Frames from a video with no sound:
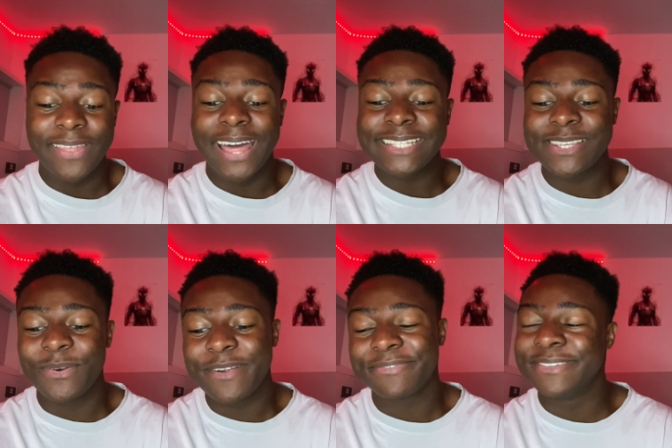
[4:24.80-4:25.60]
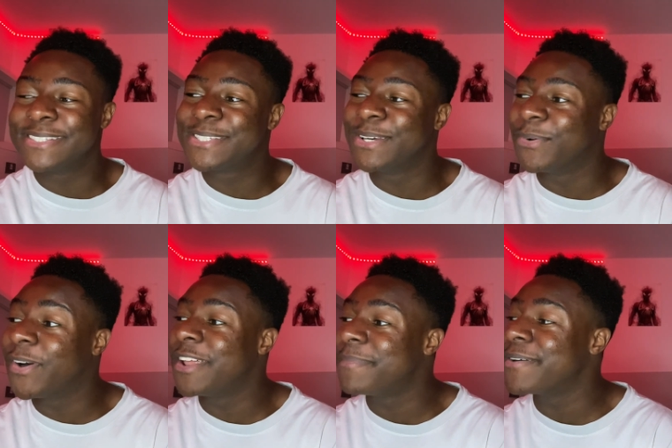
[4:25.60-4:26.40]
and that's a reference to
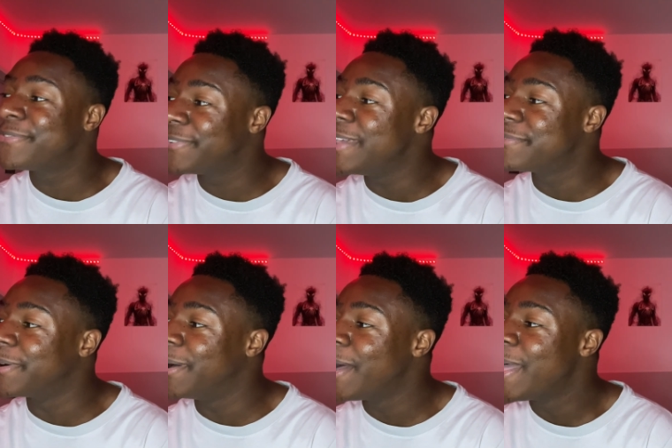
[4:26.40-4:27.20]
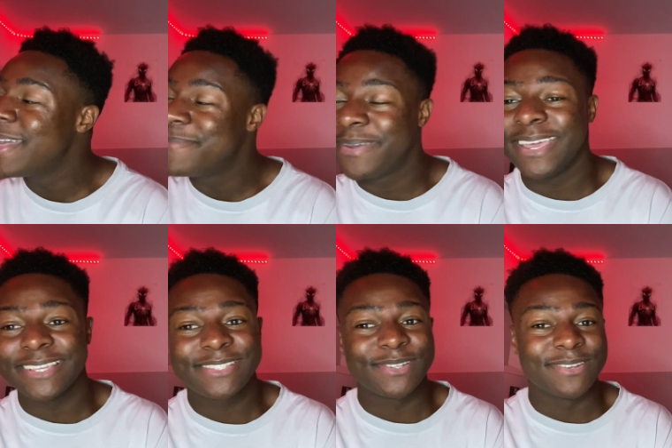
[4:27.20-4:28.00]
one of my favourite PS
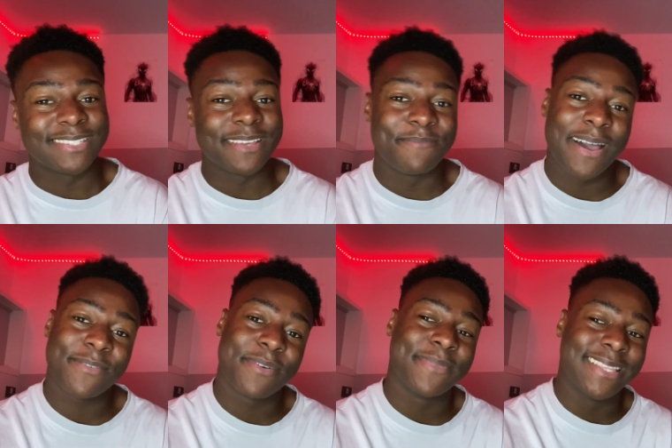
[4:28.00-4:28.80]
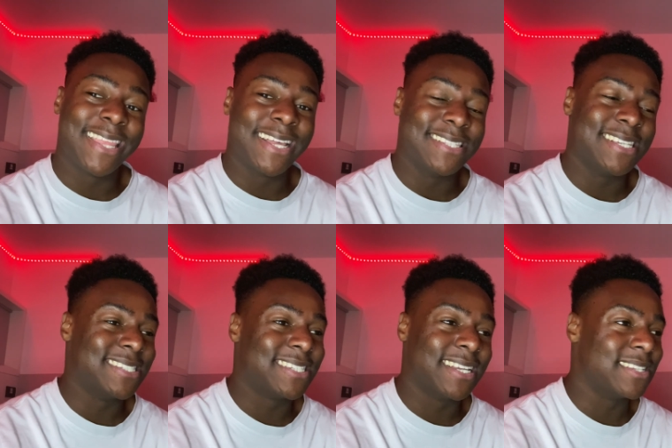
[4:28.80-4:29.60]
songs in Back from the Dead. He
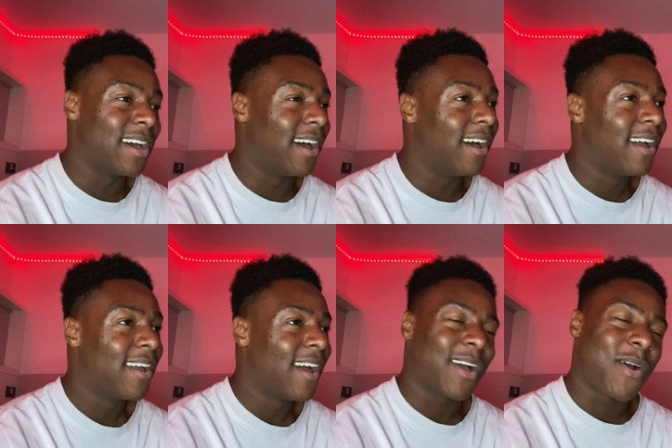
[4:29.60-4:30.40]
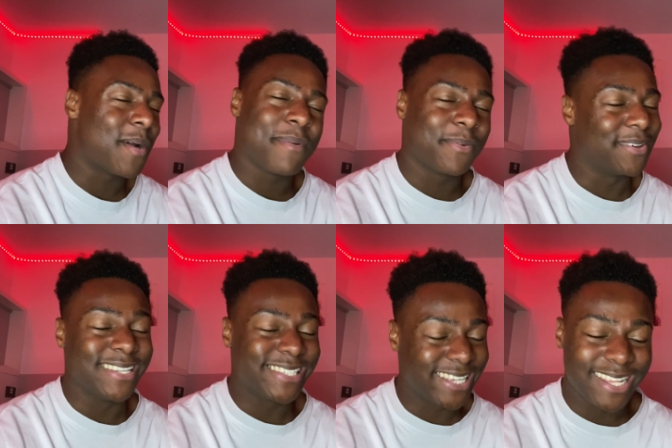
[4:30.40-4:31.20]
said, I can't remember what he
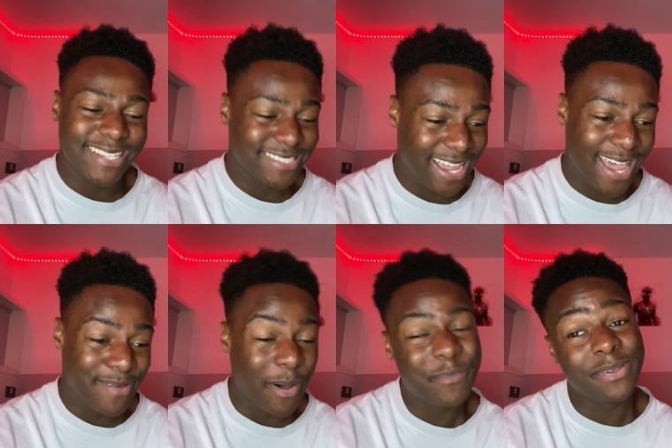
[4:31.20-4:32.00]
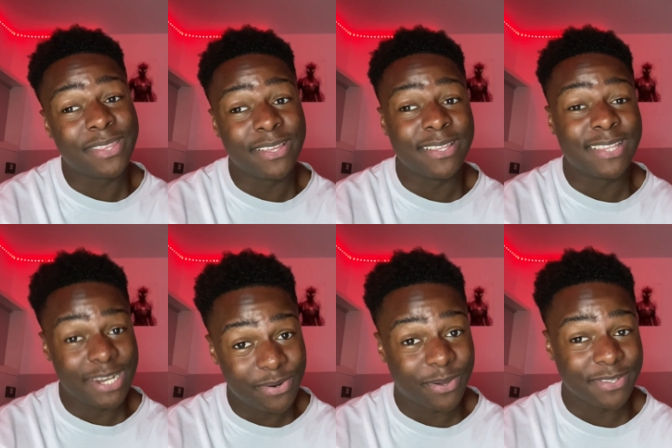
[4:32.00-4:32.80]
said at the time. I'll put the
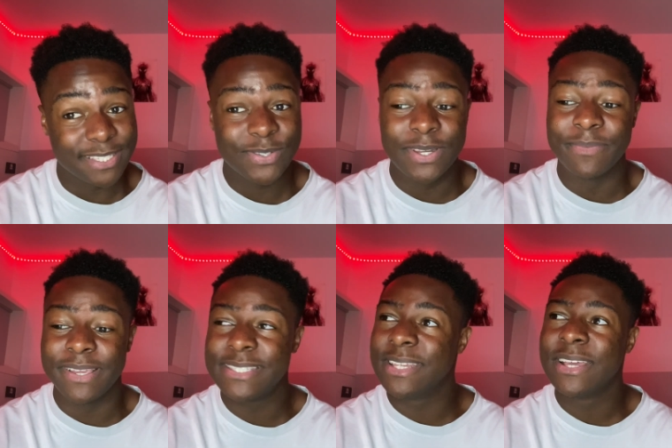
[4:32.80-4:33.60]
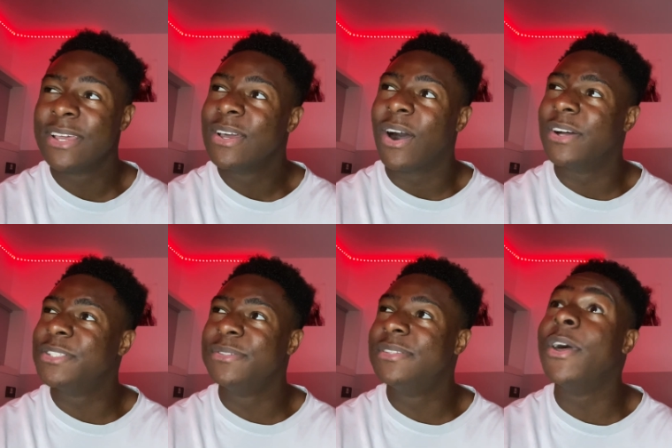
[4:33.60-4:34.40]
lyric on the screen, but he said
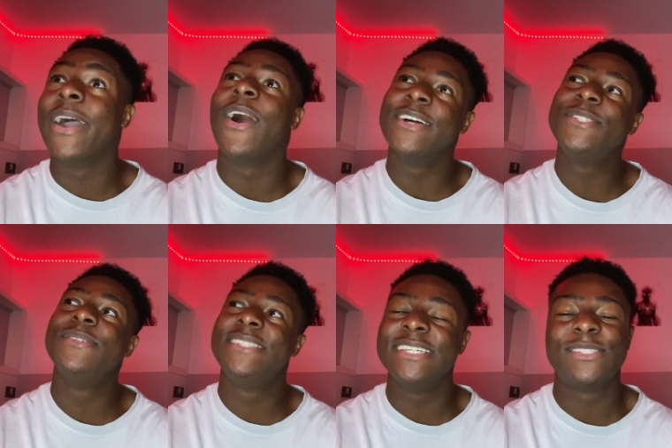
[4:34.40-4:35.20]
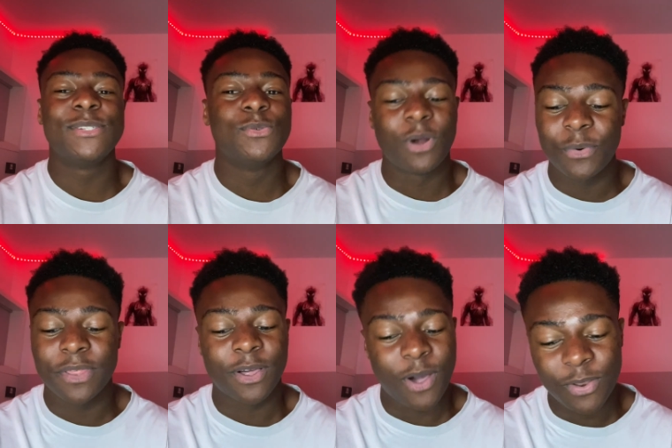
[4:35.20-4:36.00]
R2D2 roll with a
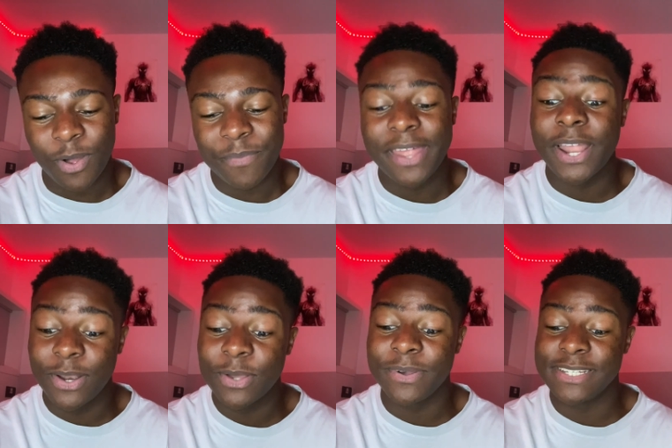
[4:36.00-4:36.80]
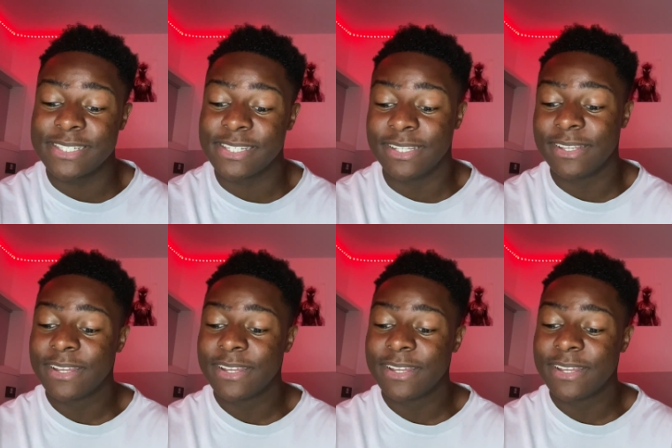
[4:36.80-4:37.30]
gun up, and now look what he just said.